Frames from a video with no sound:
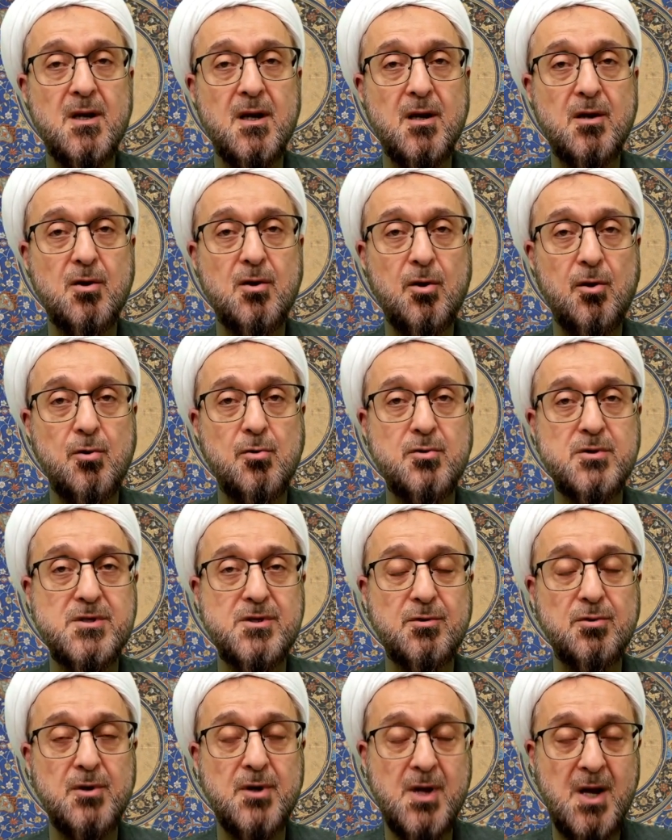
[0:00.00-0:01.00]
close
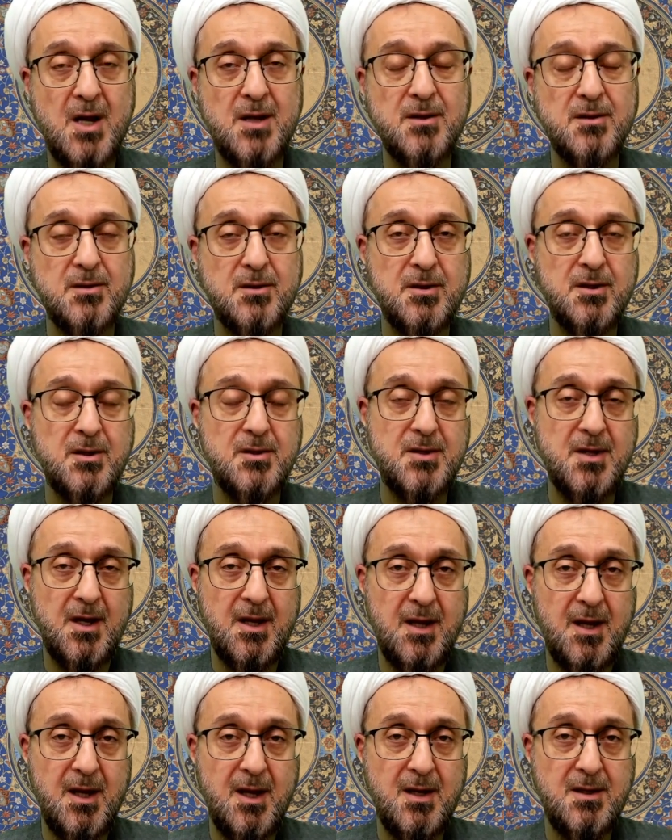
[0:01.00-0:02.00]
to 90. The
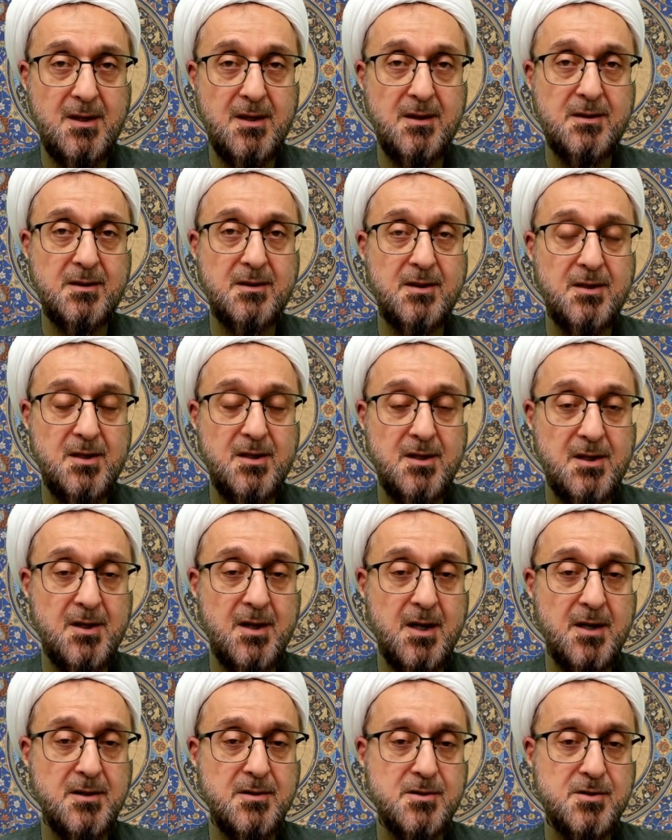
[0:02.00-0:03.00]
early
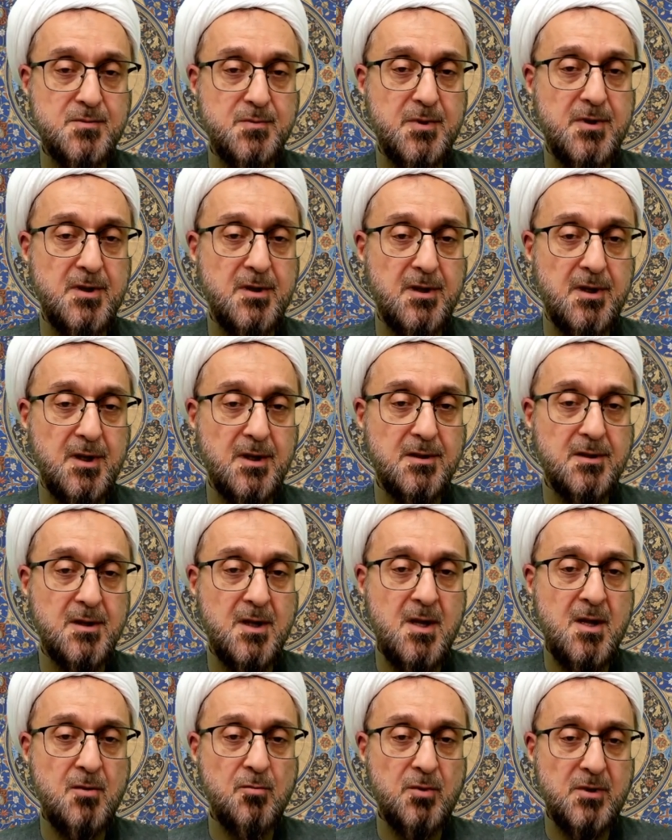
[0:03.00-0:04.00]
teenage period
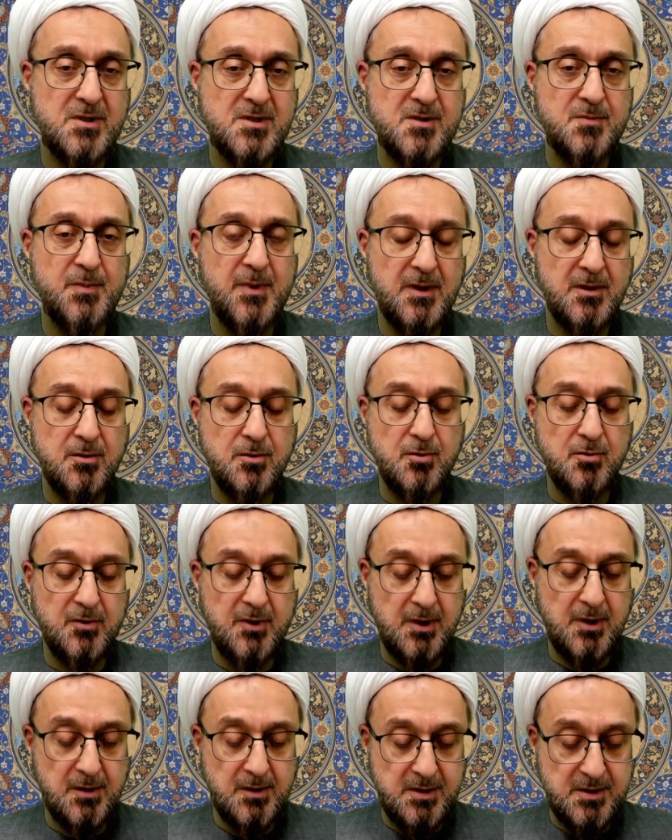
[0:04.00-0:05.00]
was spent
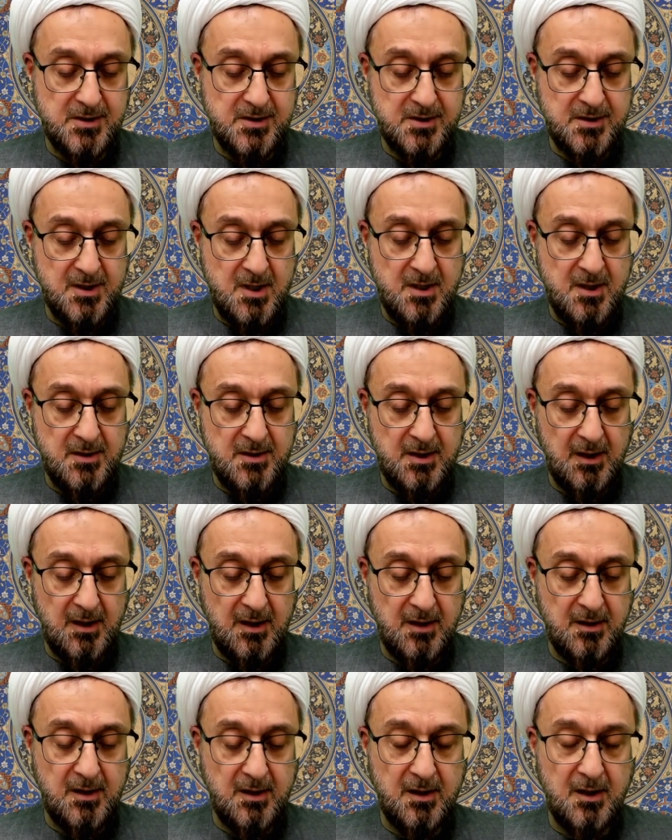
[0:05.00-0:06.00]
during this,
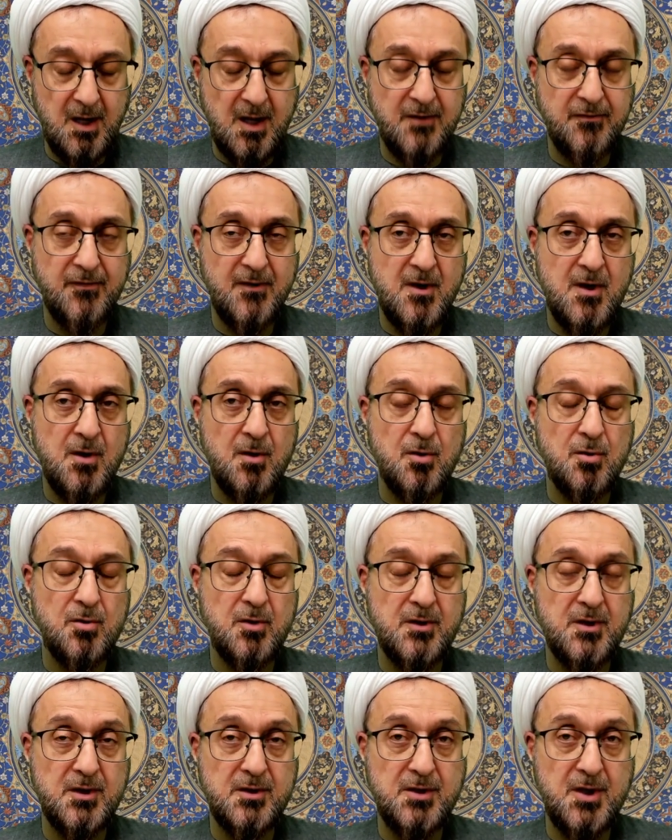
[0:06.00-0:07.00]
the life or
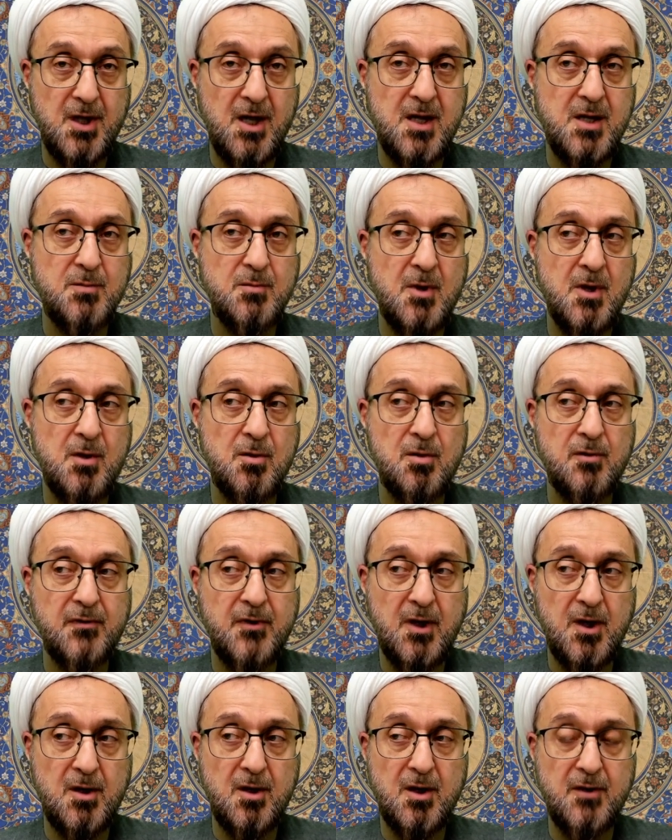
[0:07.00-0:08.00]
the time of
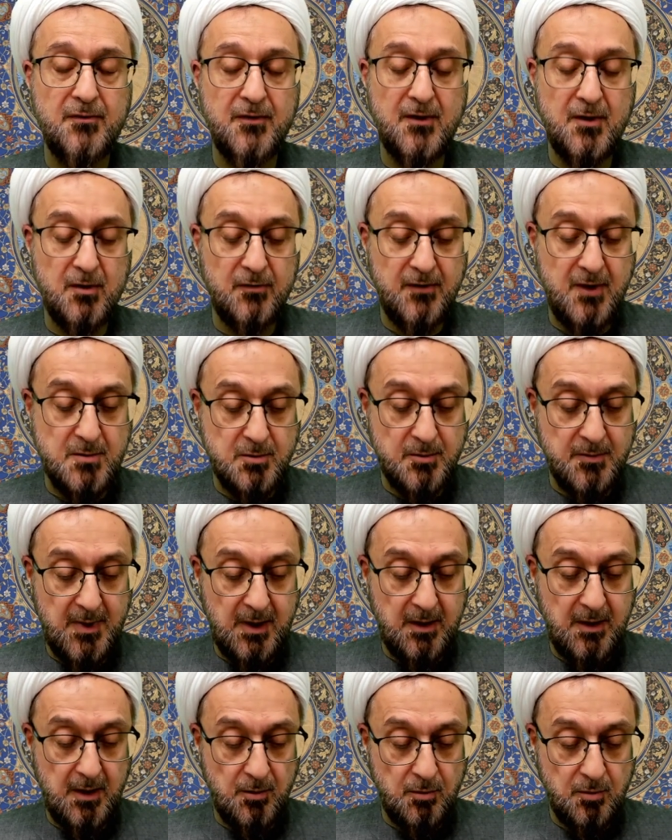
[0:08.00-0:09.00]
Khilafah of Abu
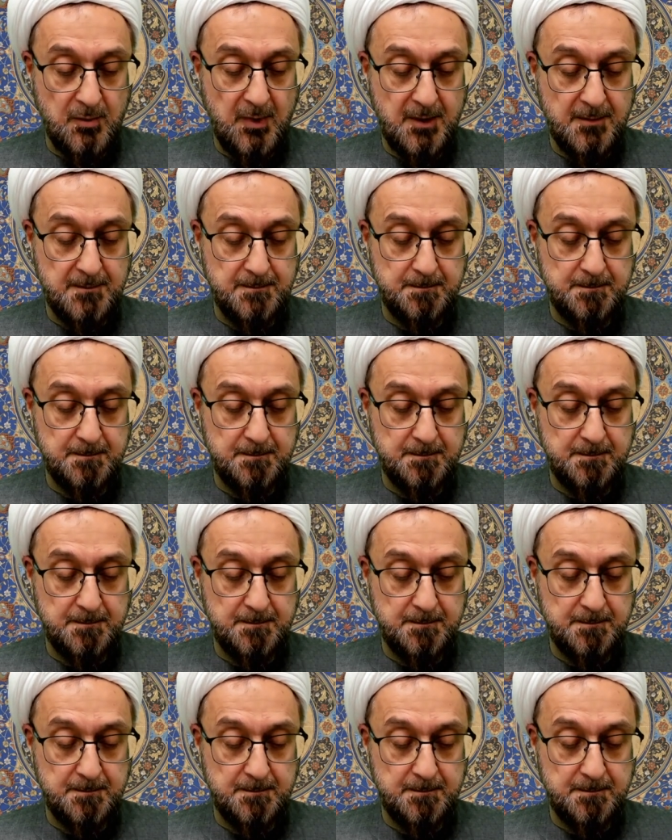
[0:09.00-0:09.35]
Bakr and Umar.